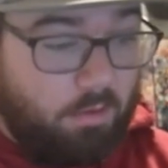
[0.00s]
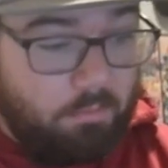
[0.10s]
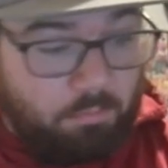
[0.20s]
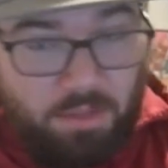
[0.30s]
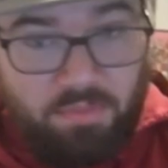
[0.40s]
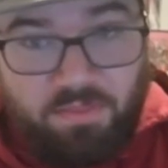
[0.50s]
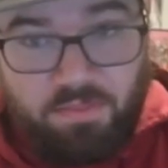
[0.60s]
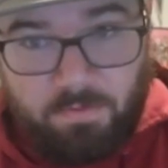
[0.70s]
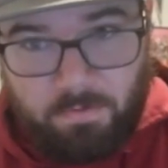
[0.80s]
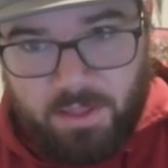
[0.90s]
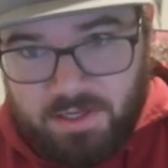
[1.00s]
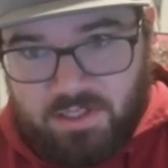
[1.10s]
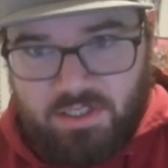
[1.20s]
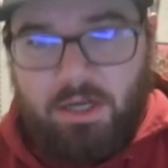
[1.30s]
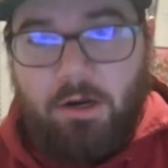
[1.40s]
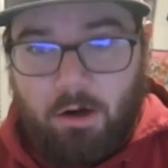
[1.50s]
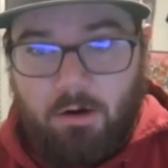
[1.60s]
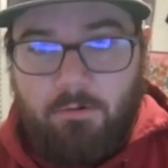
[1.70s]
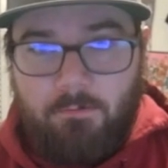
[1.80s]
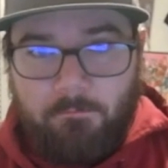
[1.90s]
But this year,
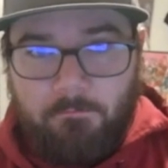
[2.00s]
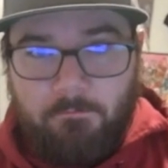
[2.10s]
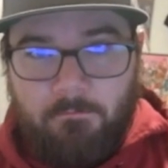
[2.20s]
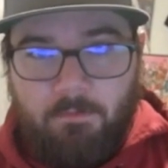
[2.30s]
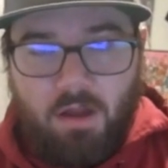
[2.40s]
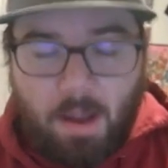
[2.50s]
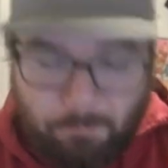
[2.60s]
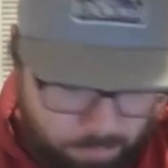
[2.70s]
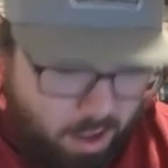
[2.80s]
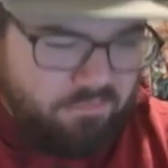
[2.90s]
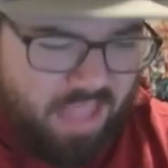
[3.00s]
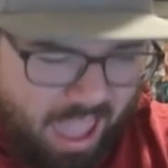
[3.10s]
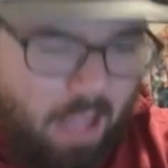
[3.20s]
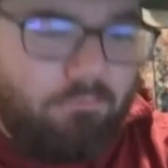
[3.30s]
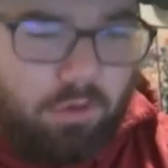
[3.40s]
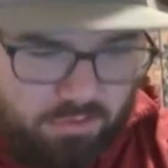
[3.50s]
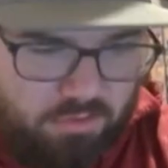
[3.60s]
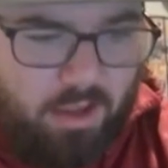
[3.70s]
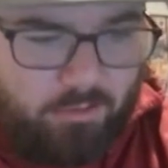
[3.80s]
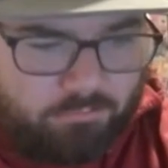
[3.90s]
above
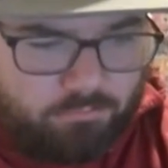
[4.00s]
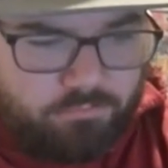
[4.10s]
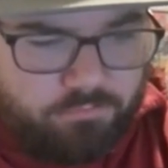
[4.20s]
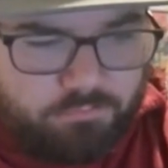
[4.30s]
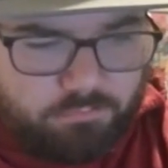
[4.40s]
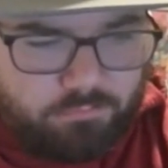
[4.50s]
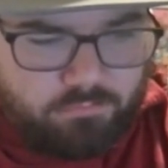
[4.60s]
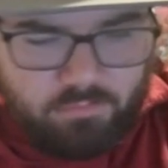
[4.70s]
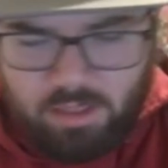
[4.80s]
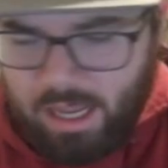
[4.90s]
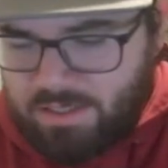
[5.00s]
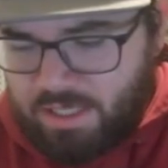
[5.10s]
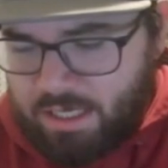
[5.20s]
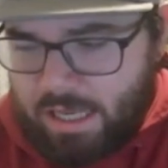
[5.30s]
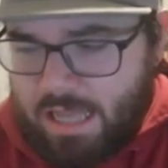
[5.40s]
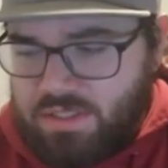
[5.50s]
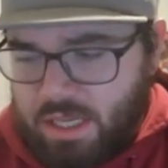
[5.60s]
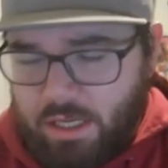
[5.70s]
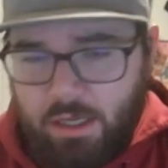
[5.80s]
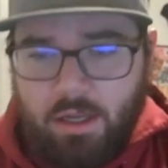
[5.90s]
everything, as
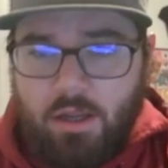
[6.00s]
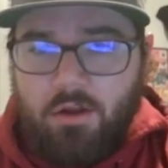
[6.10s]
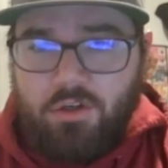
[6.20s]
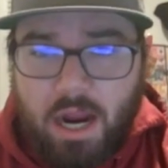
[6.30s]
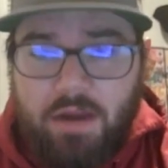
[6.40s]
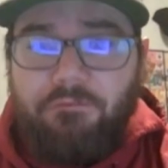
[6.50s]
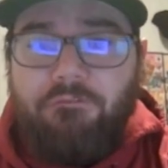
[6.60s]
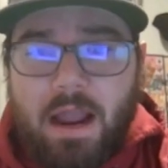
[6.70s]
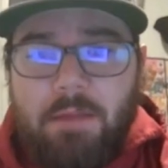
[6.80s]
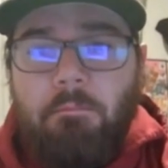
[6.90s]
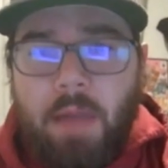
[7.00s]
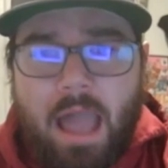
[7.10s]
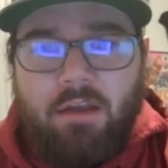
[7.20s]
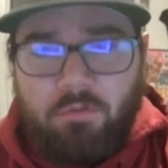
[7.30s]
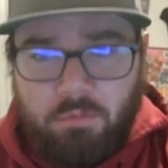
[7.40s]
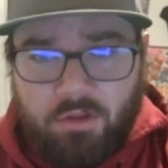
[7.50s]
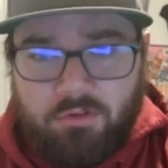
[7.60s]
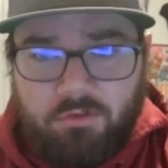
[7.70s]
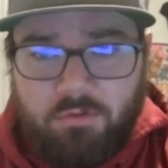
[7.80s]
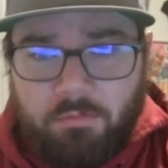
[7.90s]
they try to fight back from
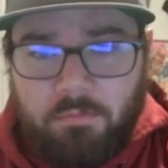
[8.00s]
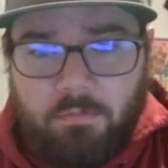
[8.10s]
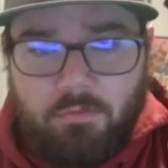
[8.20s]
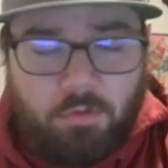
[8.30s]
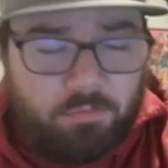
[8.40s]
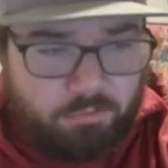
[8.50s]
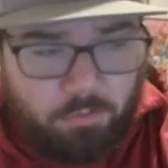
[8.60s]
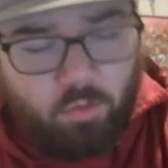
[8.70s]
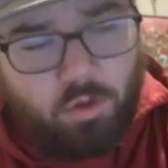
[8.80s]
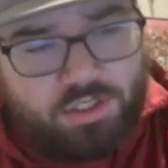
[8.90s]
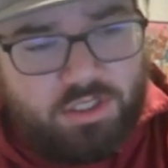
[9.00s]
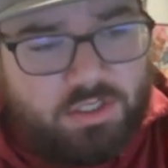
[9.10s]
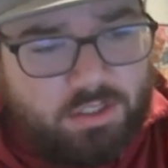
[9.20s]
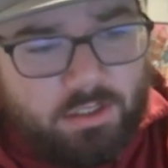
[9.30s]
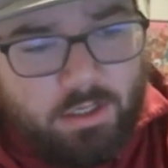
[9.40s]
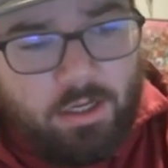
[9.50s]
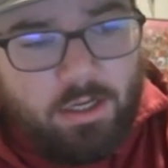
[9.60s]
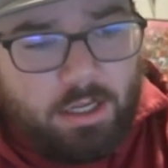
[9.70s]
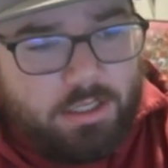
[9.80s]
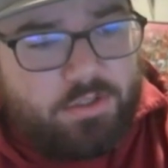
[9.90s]
this, from the worst season,
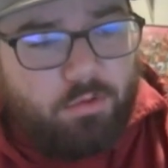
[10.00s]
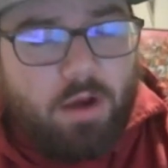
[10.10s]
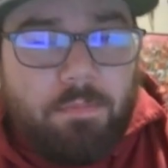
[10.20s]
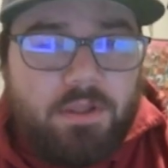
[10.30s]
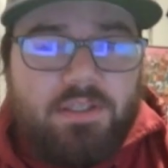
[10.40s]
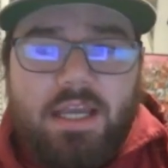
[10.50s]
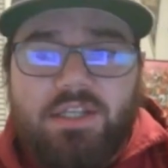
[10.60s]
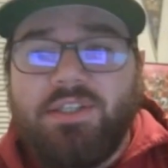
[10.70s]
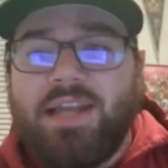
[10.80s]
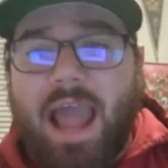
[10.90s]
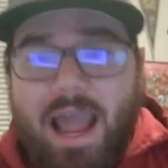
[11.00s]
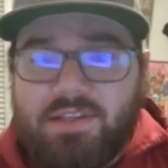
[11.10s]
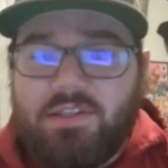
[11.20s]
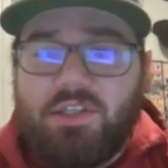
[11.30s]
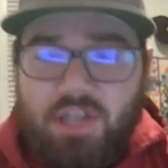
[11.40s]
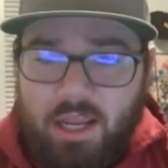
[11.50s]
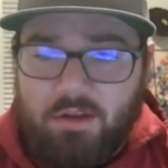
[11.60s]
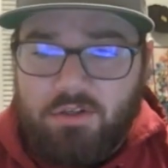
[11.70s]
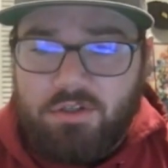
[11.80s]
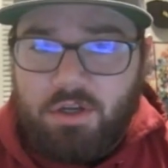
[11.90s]
is the reputation has to
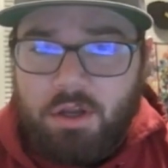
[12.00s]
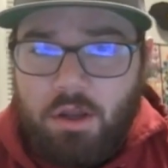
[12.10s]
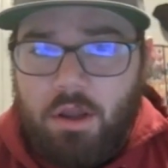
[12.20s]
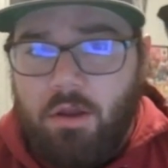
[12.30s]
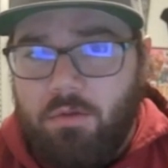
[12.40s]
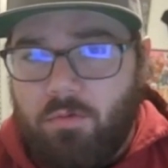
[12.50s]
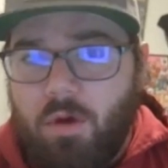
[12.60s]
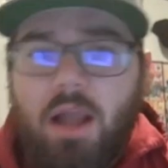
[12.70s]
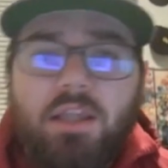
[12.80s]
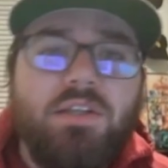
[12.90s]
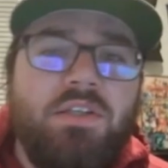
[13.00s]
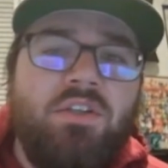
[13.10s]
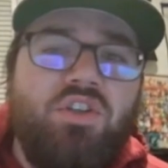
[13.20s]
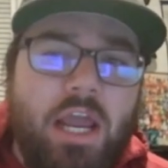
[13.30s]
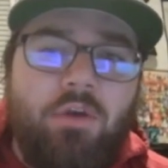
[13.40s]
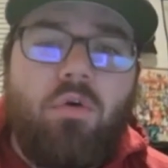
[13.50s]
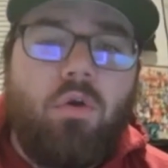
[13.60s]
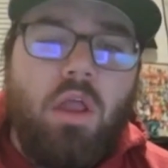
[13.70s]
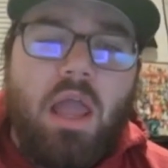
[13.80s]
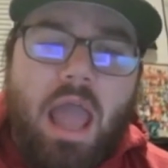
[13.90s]
change. The Rockies in
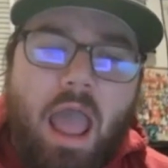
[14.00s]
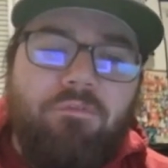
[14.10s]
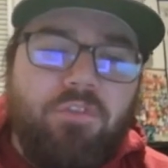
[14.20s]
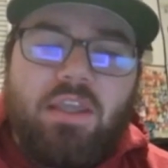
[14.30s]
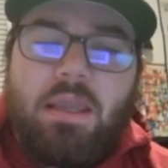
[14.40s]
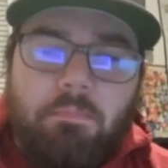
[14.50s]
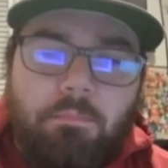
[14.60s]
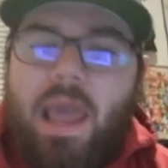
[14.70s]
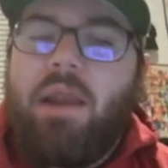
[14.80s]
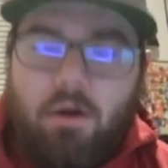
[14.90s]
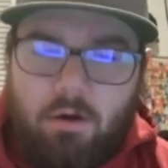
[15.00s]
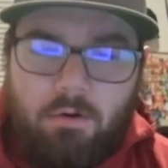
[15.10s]
general have to get better.